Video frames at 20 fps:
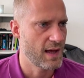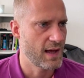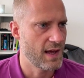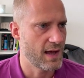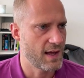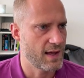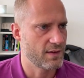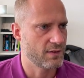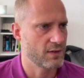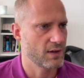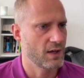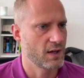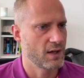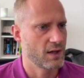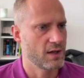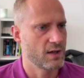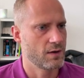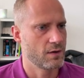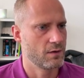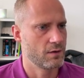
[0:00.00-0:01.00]
And
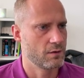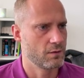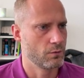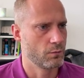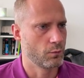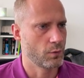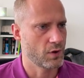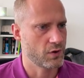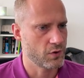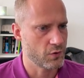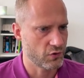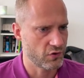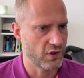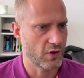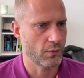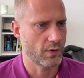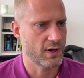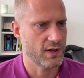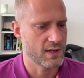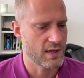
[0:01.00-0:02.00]
what you
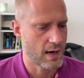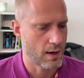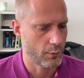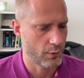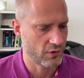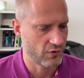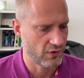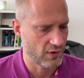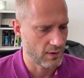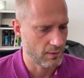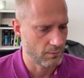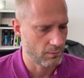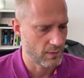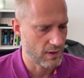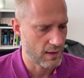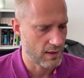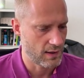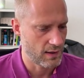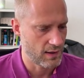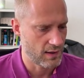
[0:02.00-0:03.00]
see right now is
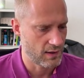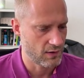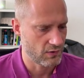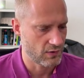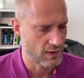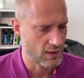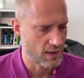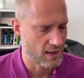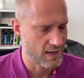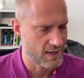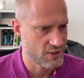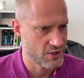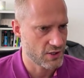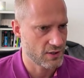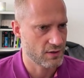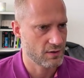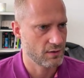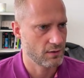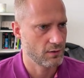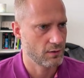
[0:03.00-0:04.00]
it's a
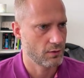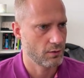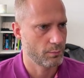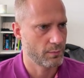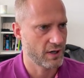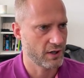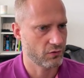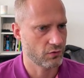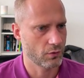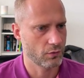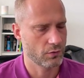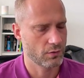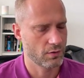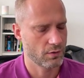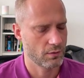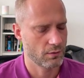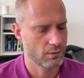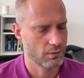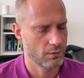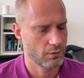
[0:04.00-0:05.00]
legit
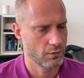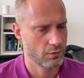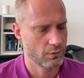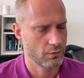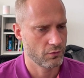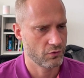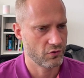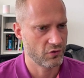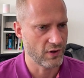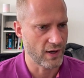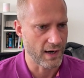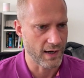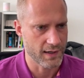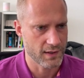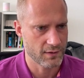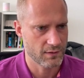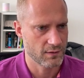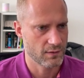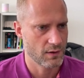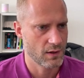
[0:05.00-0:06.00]
Microsoft
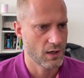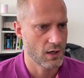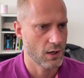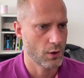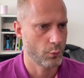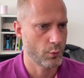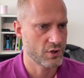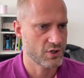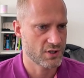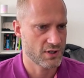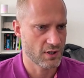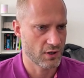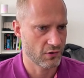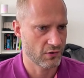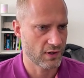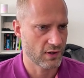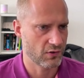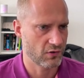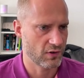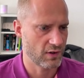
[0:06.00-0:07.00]
site which
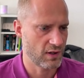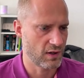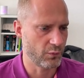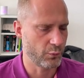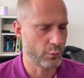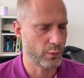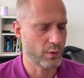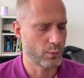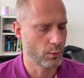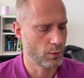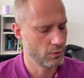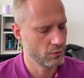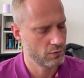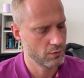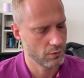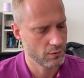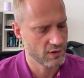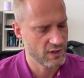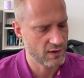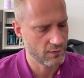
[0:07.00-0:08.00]
tells us if we
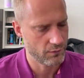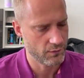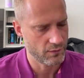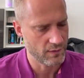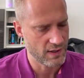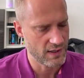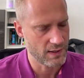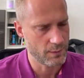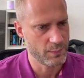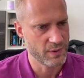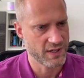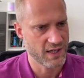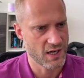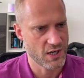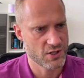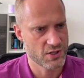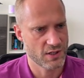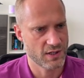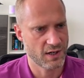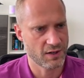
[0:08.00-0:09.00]
want to give an
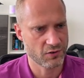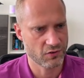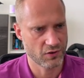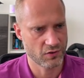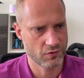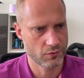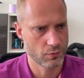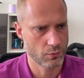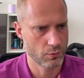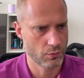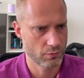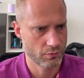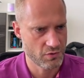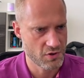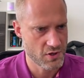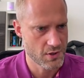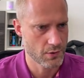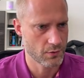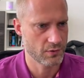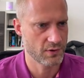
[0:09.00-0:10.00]
application access
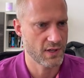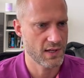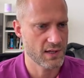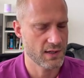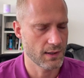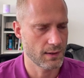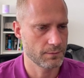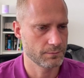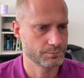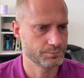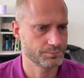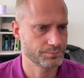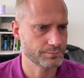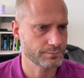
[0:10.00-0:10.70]
to your data.